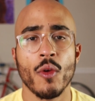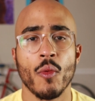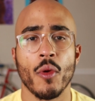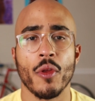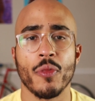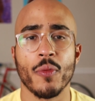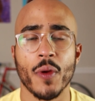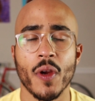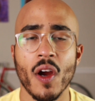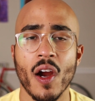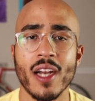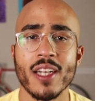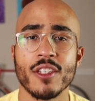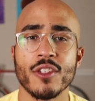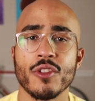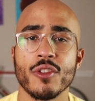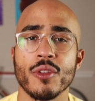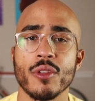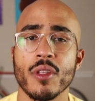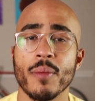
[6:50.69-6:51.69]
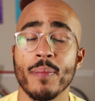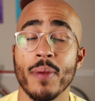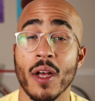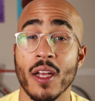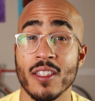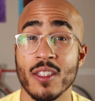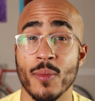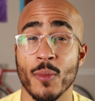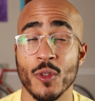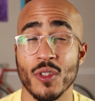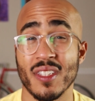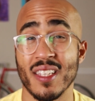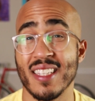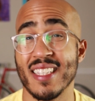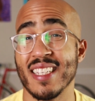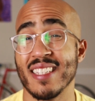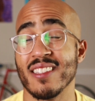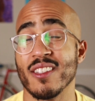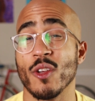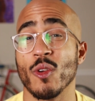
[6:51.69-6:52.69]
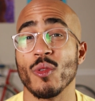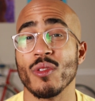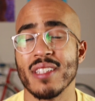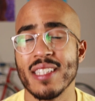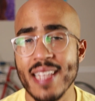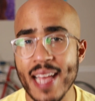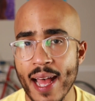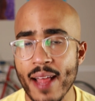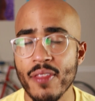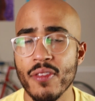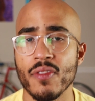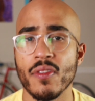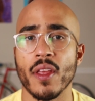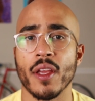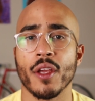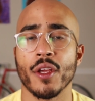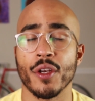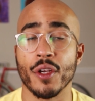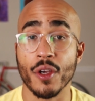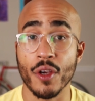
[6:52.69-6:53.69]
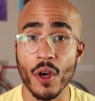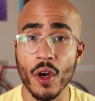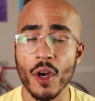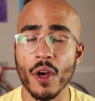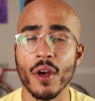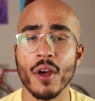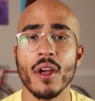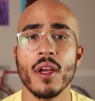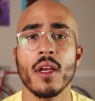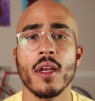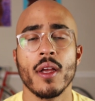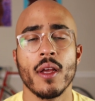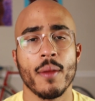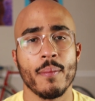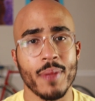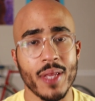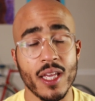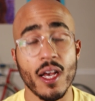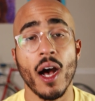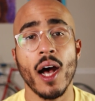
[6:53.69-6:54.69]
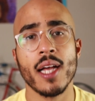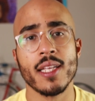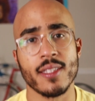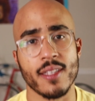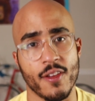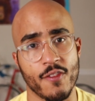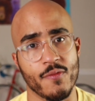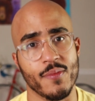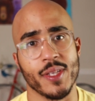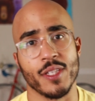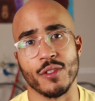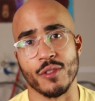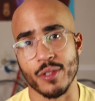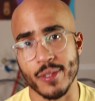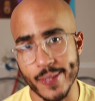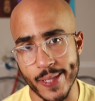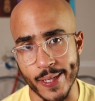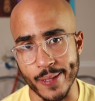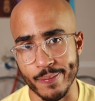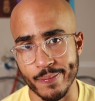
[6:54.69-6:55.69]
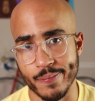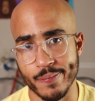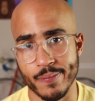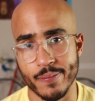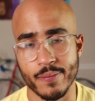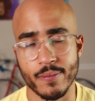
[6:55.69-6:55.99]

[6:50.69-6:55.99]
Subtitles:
with regards to the possible statistical deaths that could occur because of Mr. C.